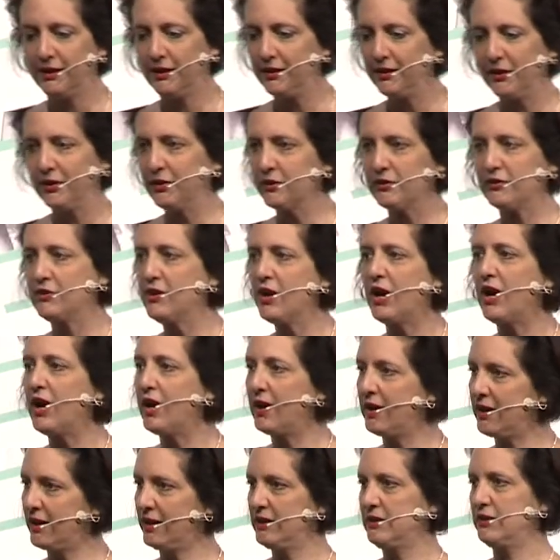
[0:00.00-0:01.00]
You know, it's
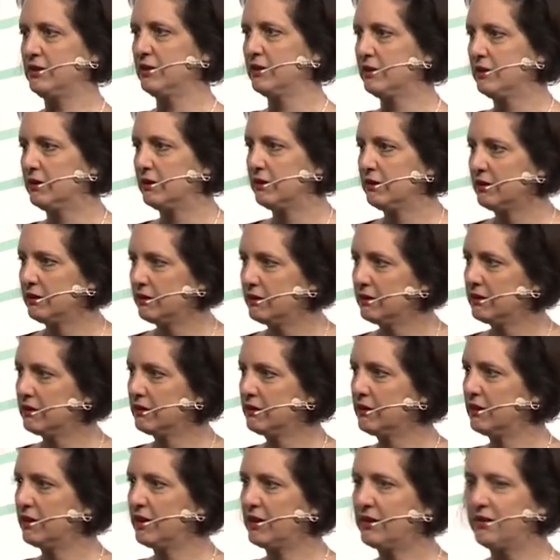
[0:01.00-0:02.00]
not ideal.
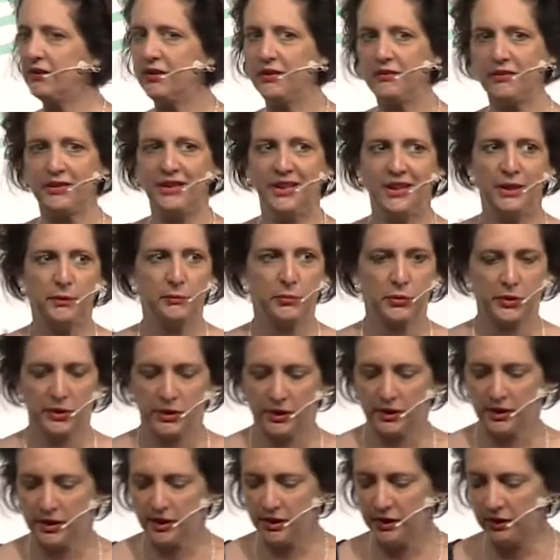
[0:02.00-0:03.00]
I don't even eat
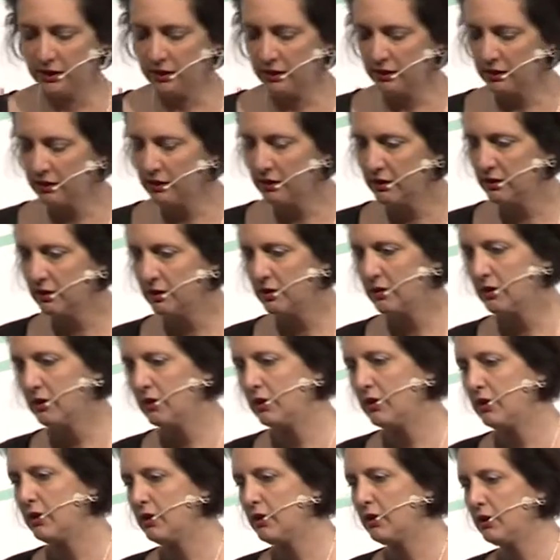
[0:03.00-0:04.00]
Burger King.
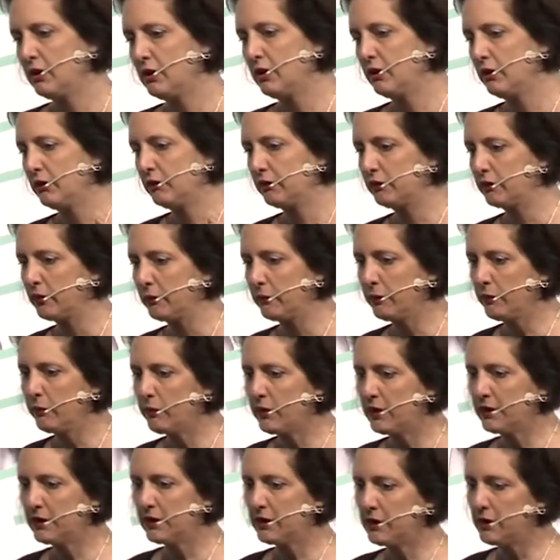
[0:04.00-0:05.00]
So we
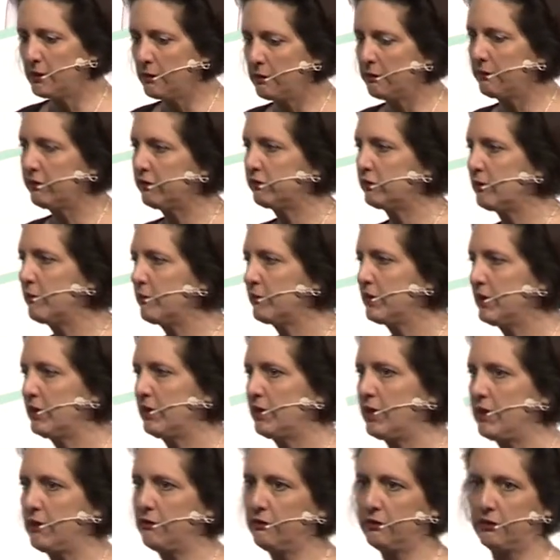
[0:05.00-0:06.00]
wanted to come up with
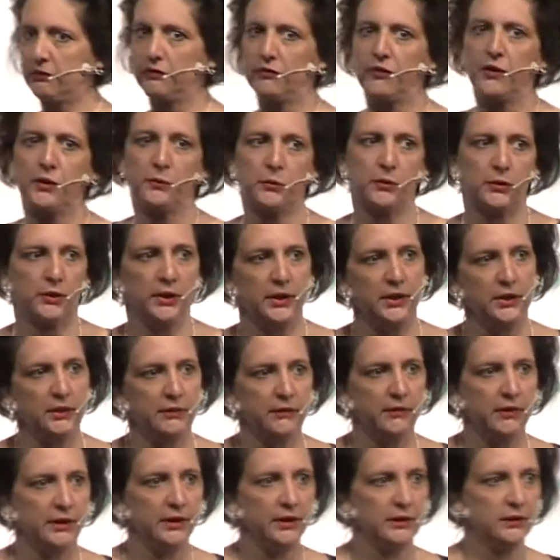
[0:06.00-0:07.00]
something that was far more
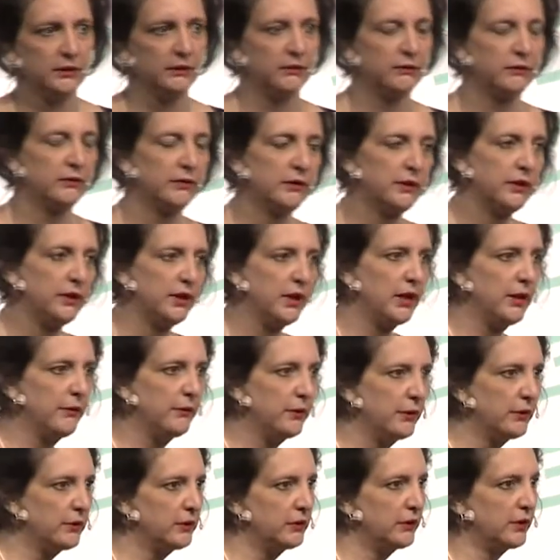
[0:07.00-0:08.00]
innovative. And
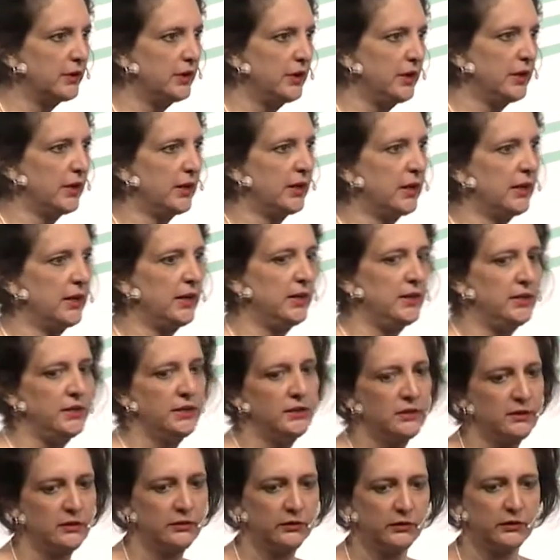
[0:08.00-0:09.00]
we were looking at
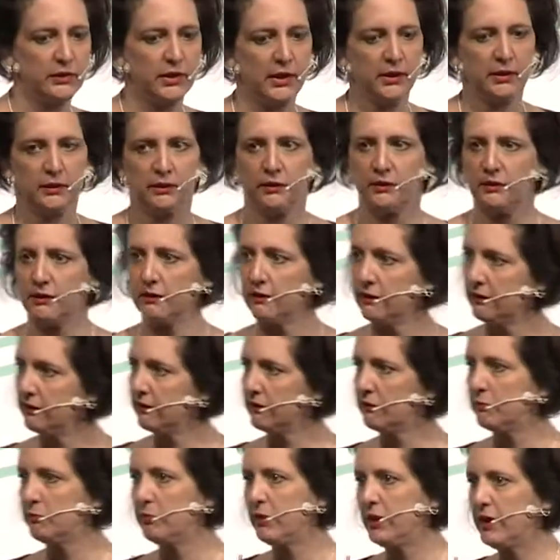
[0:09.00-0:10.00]
ideas like
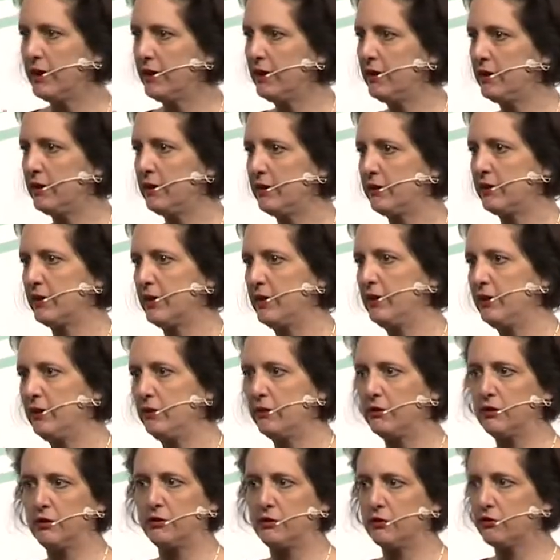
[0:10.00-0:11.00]
this bike that
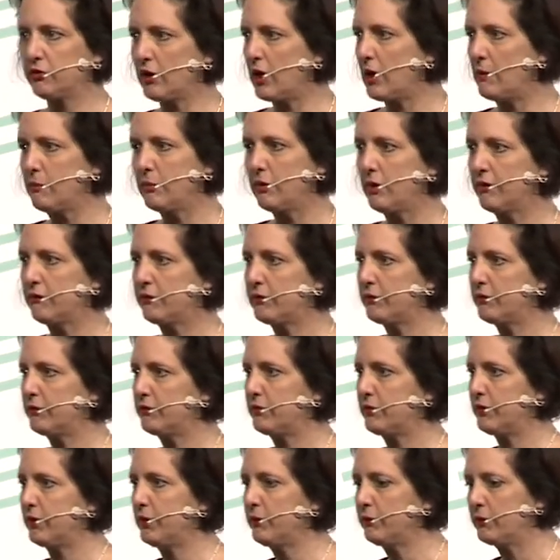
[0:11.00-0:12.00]
you can just hop on for
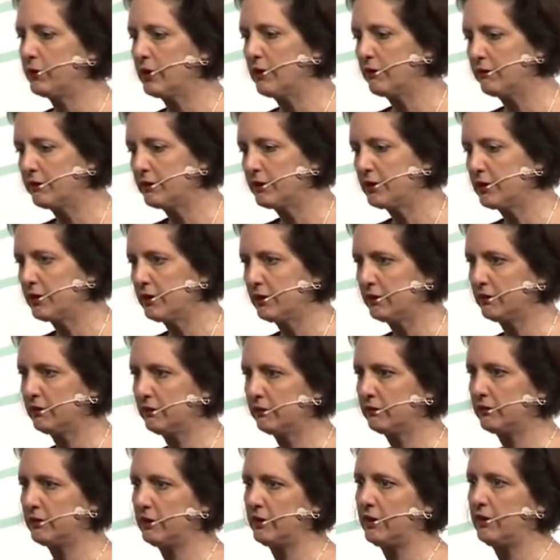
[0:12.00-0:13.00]
free wherever it
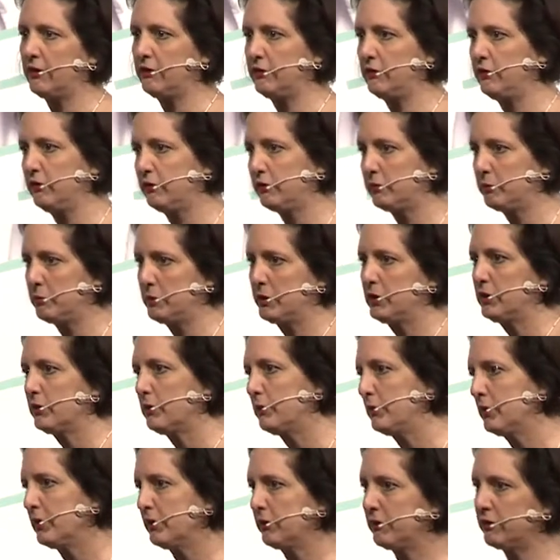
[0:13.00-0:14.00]
is, and as you spin
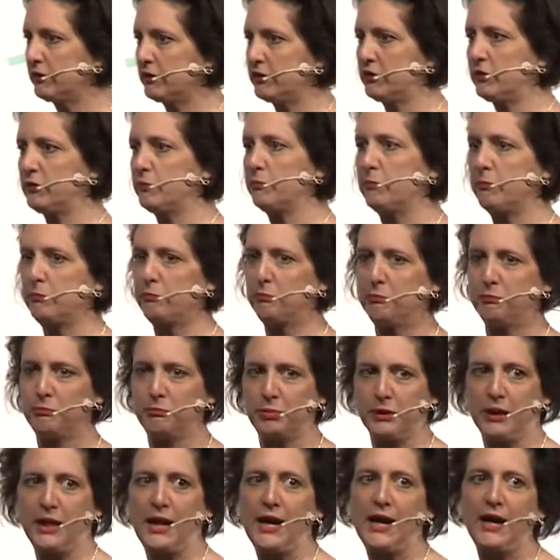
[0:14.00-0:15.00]
the wheels, it
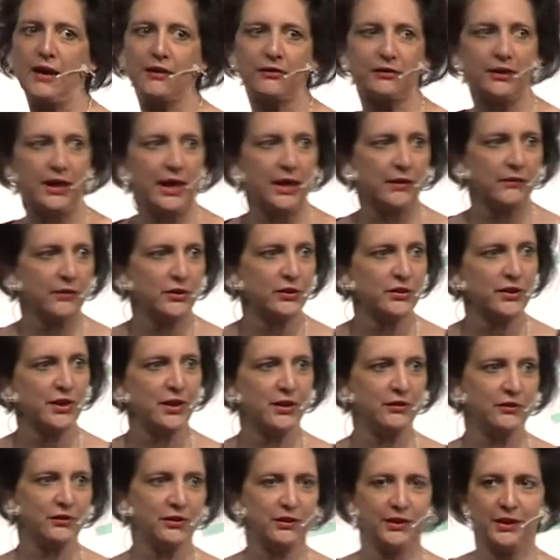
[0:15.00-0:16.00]
just blasts
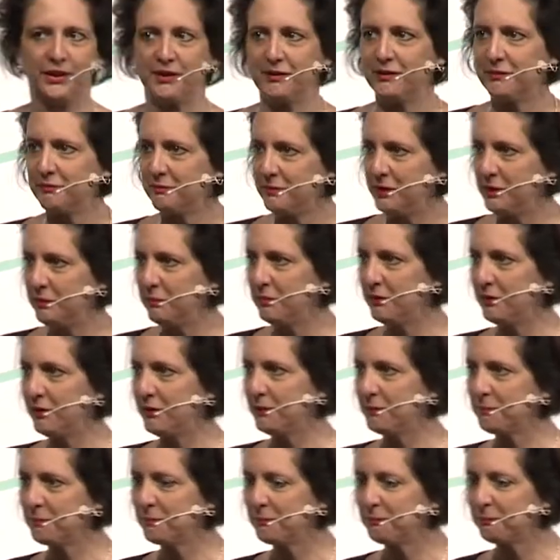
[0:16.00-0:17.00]
advertising at
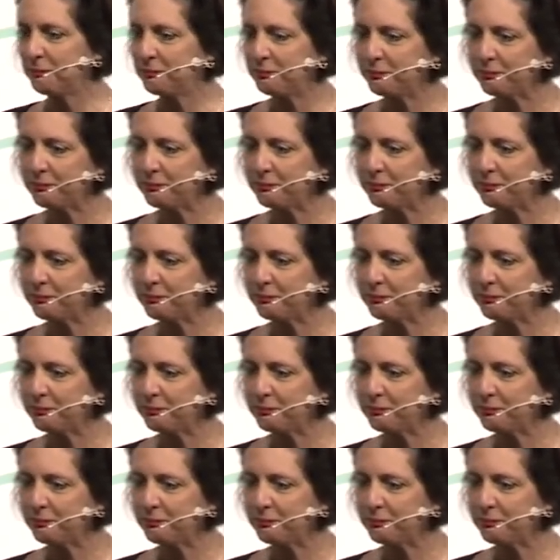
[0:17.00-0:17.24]
people.